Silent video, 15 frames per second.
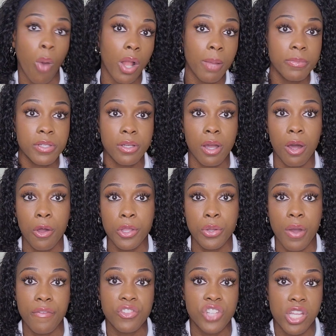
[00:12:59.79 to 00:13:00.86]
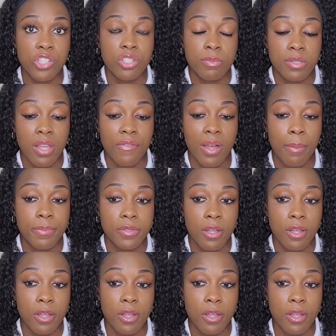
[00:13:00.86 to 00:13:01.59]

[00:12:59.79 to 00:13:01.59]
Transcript: want them to go, you have to change some stuff up.